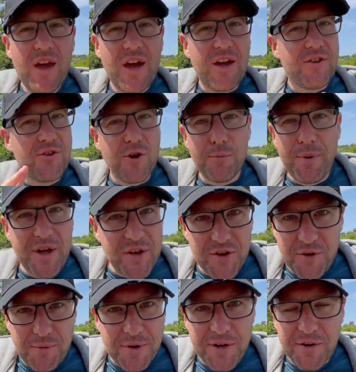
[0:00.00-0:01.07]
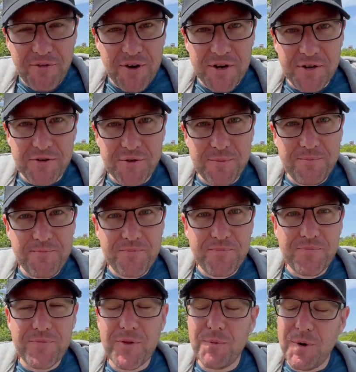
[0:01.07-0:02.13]
It's not better than the one in Greenwich. Is it
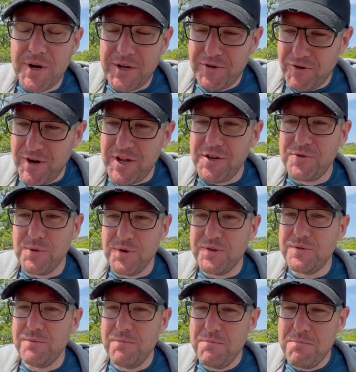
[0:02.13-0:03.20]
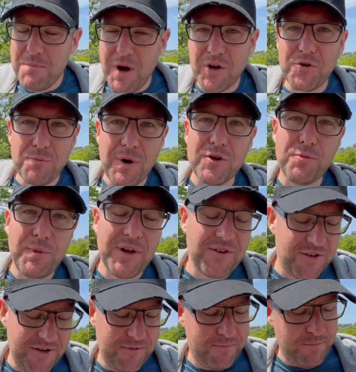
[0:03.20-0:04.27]
not? The one in Greenwich was much, much
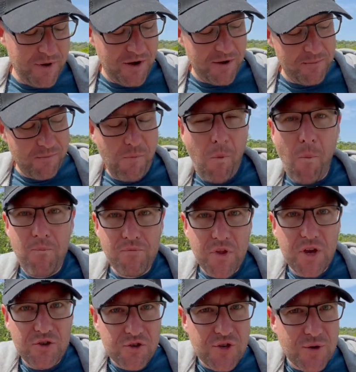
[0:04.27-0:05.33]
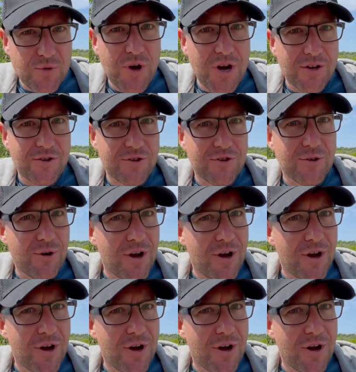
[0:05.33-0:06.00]
better, but it's still nice. I still